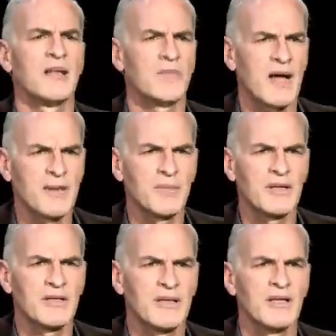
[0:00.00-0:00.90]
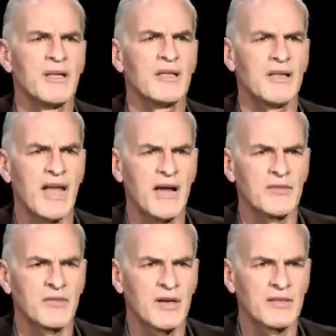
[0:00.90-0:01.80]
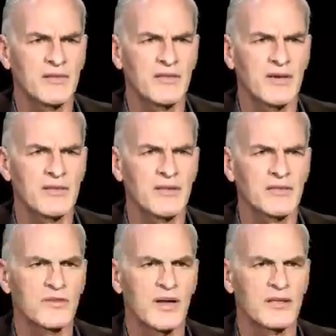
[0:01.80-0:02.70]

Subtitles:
In my opinion, they have the right to fire those